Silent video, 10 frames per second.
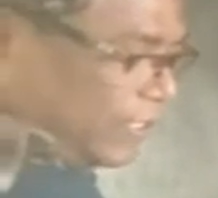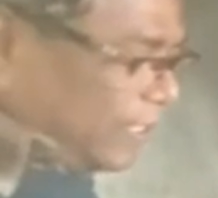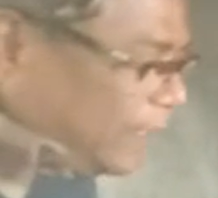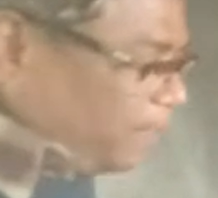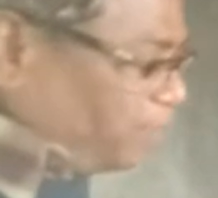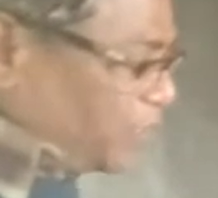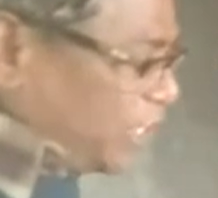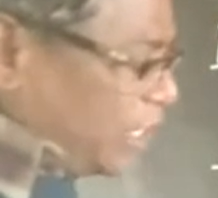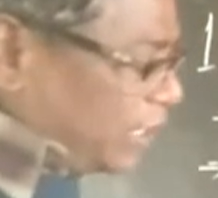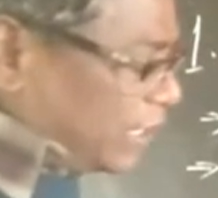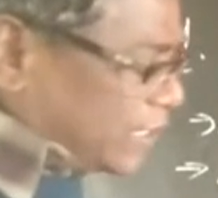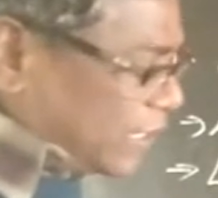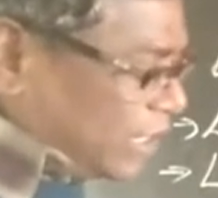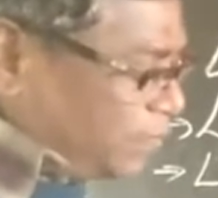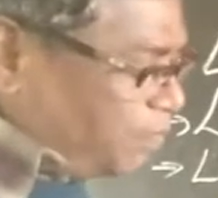is there. The
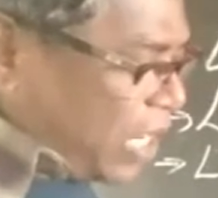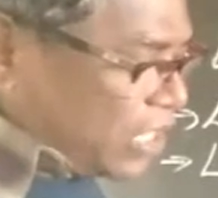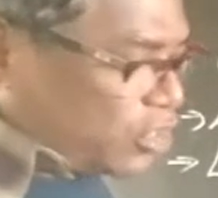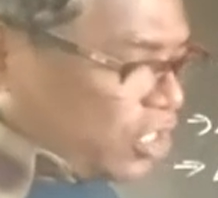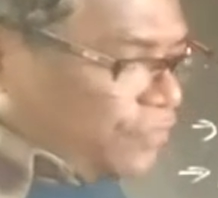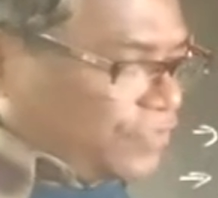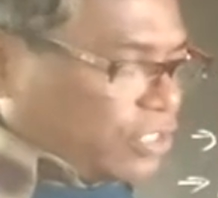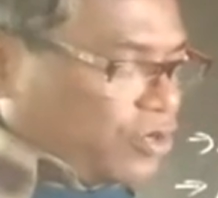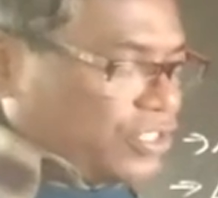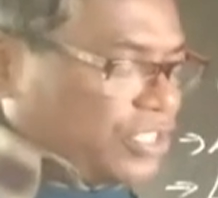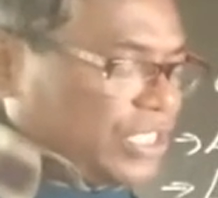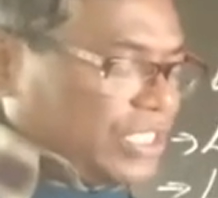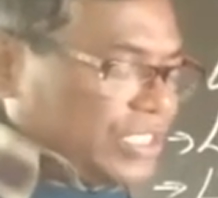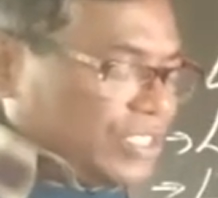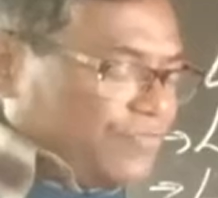southern part of the
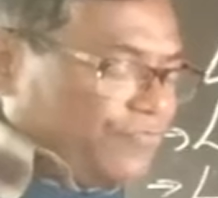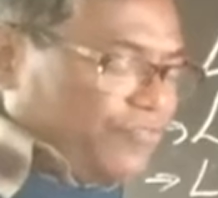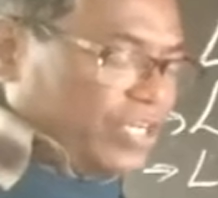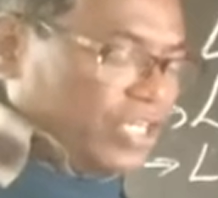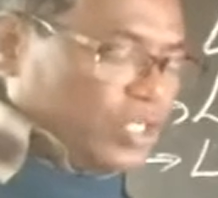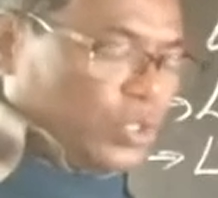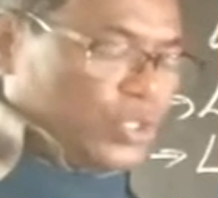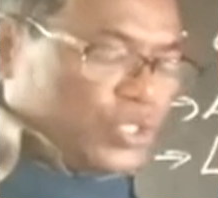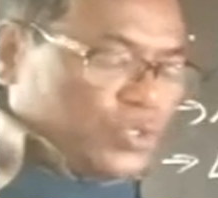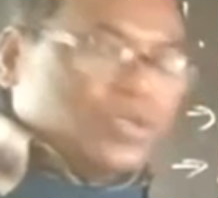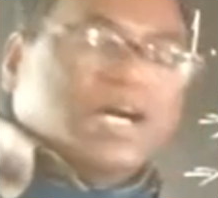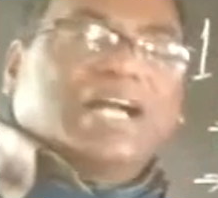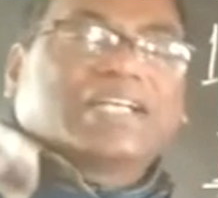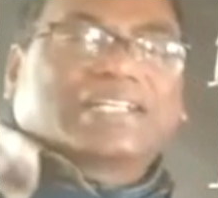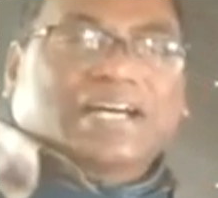continent is very close
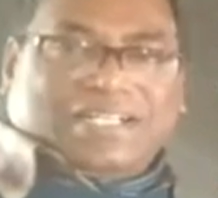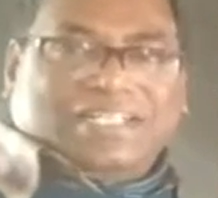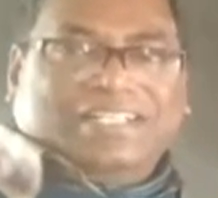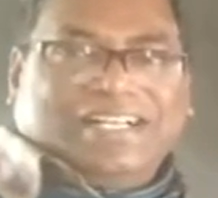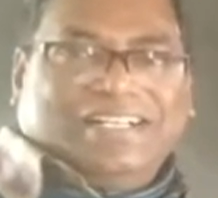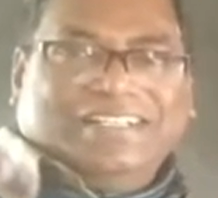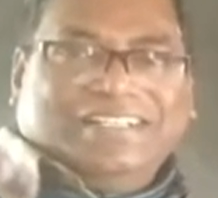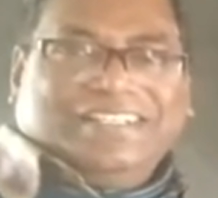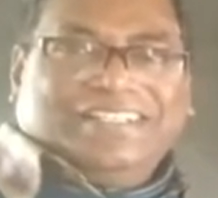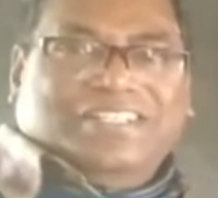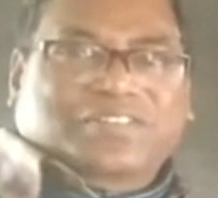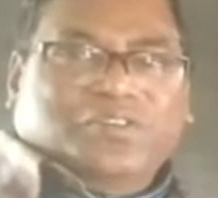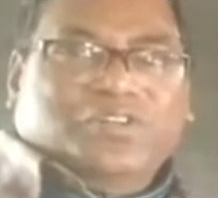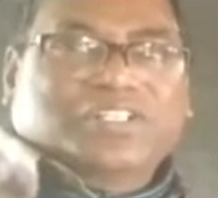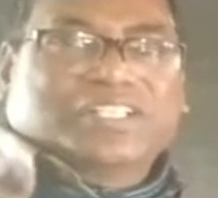to Antarctica. It's
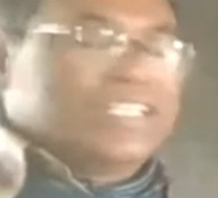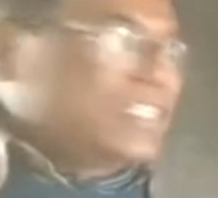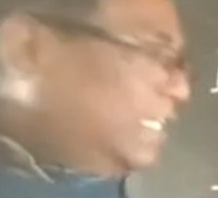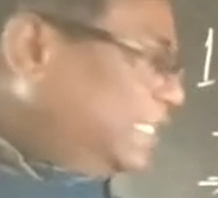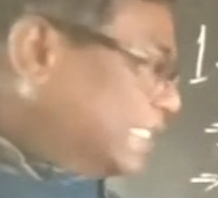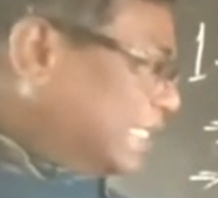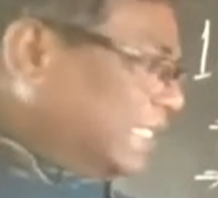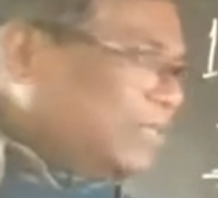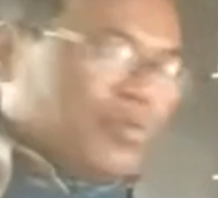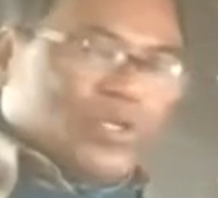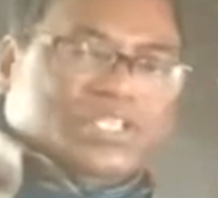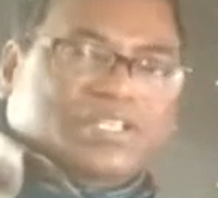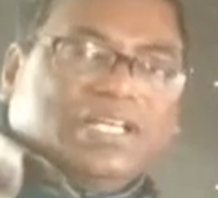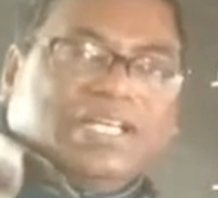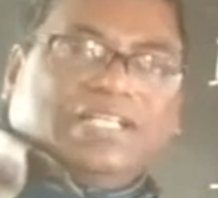close. It is the southernmost.
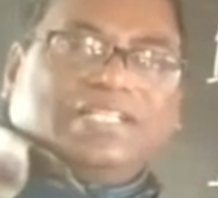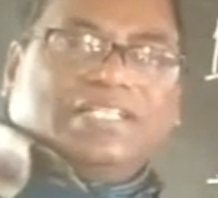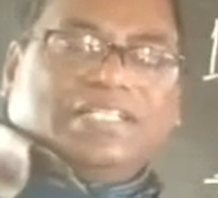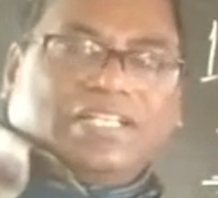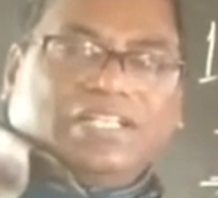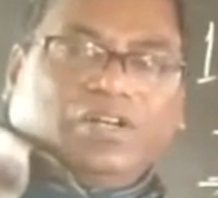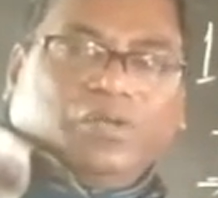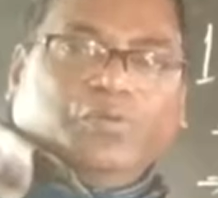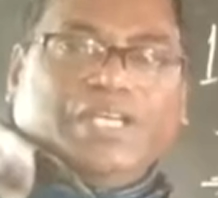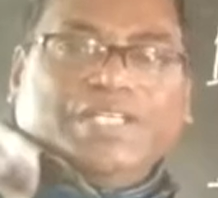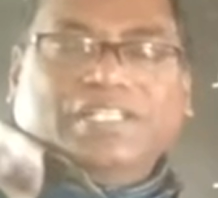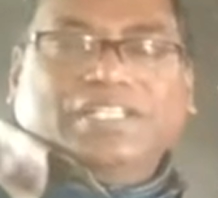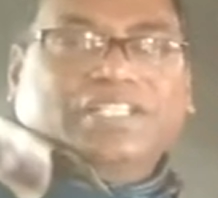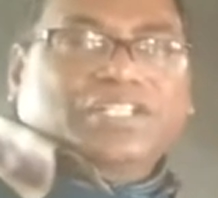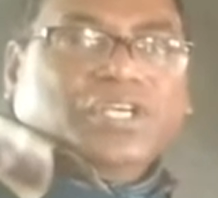It is
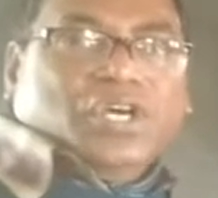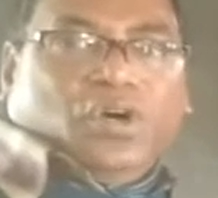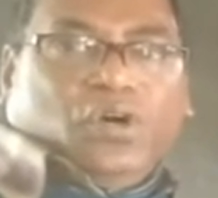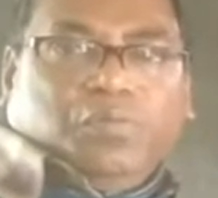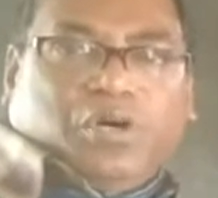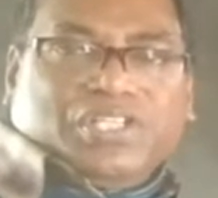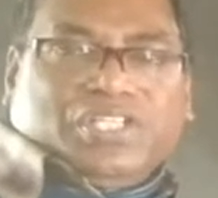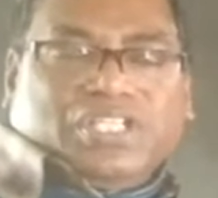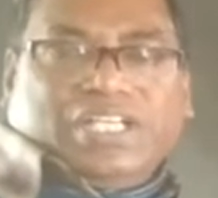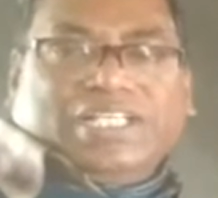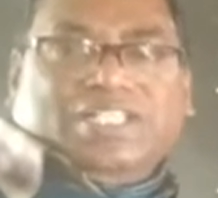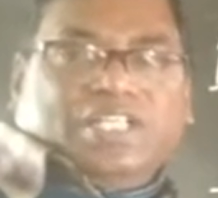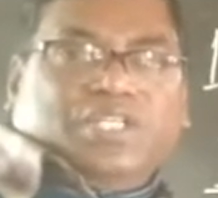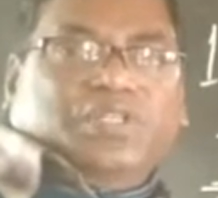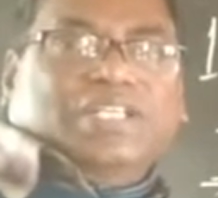almost
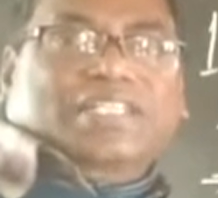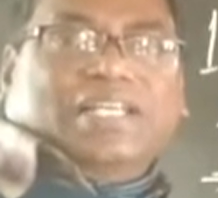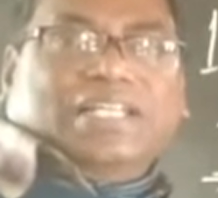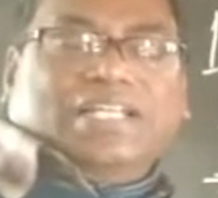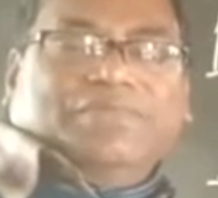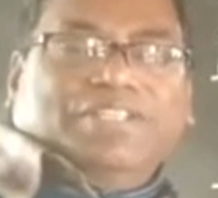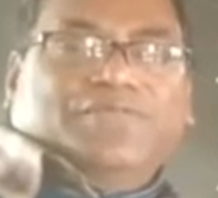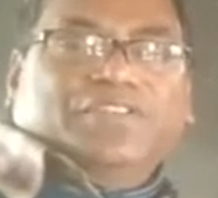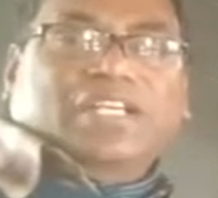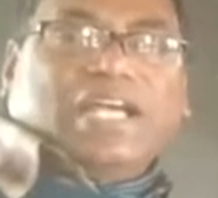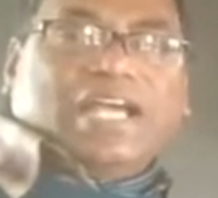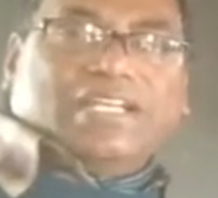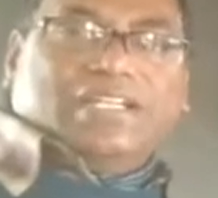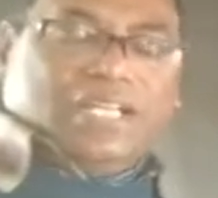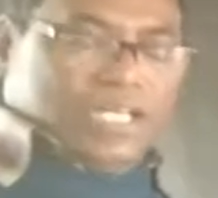extend to the southern hemisphere
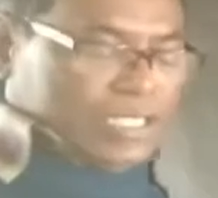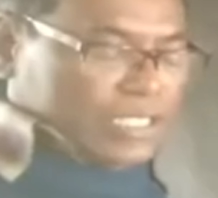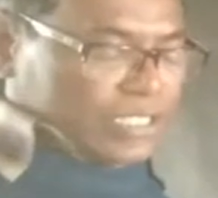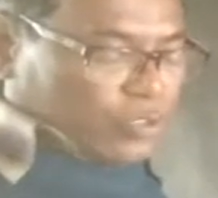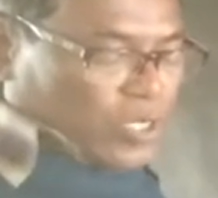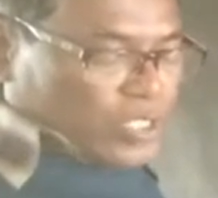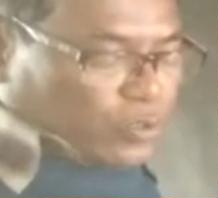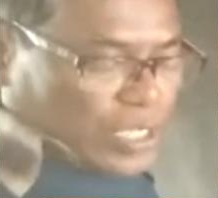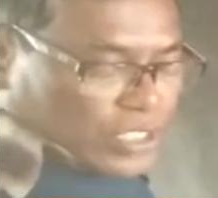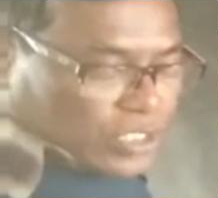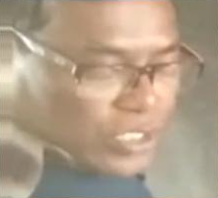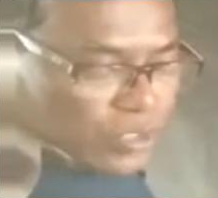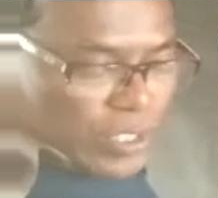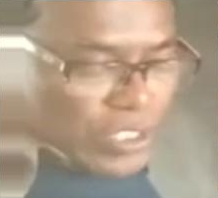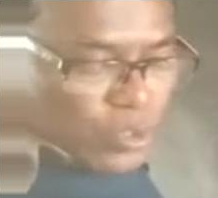and quite
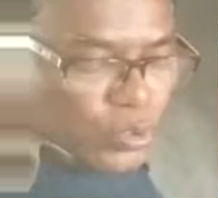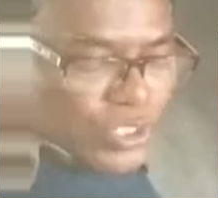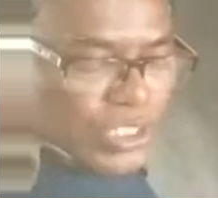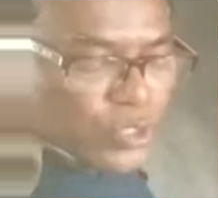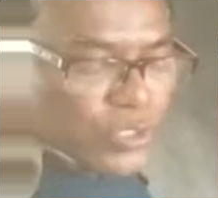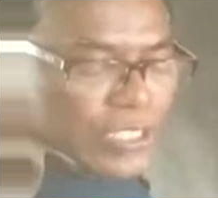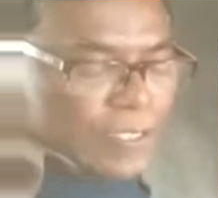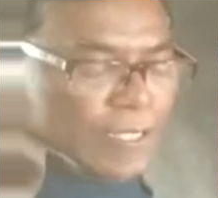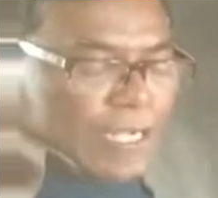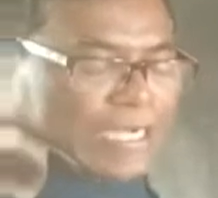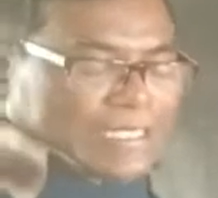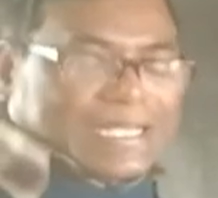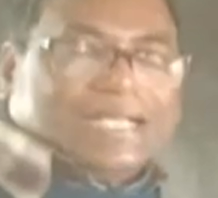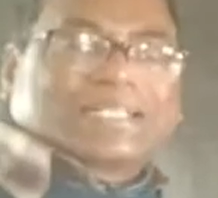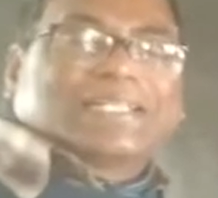closer to the
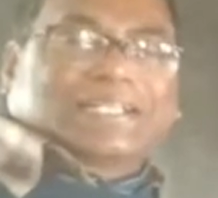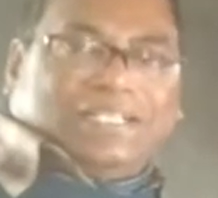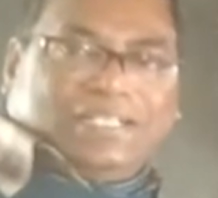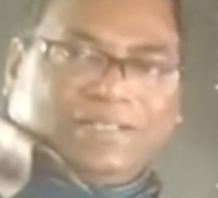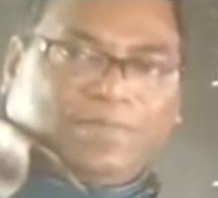Antarctic